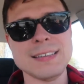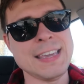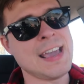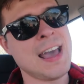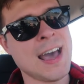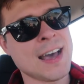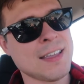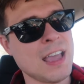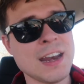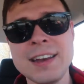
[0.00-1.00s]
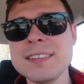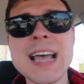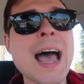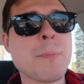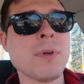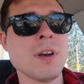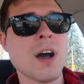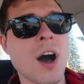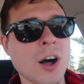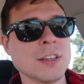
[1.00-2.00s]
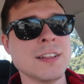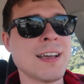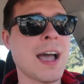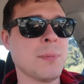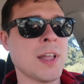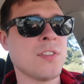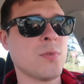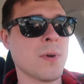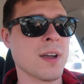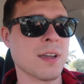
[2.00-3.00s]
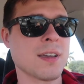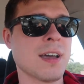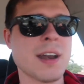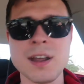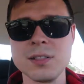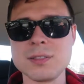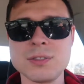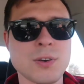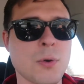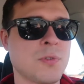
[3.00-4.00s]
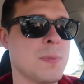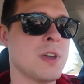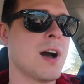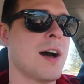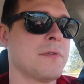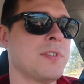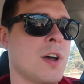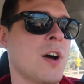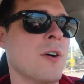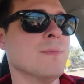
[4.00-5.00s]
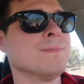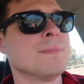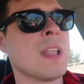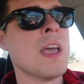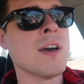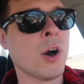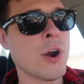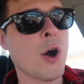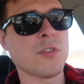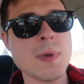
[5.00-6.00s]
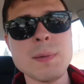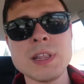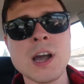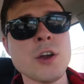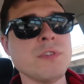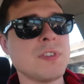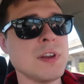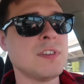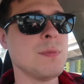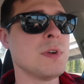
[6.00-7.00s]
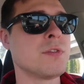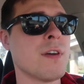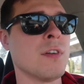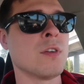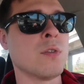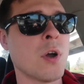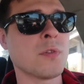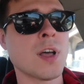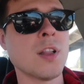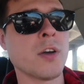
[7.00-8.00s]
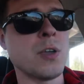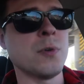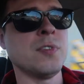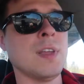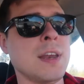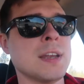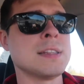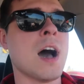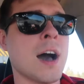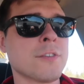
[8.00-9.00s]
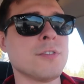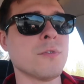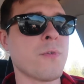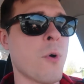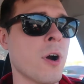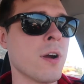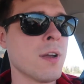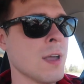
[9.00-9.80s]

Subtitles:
Yeah, and it doesn't happen all the time. That's what kind of throws me off. So who knows, maybe the car just needs to be driven. Who knows how long it was sitting at the auction for.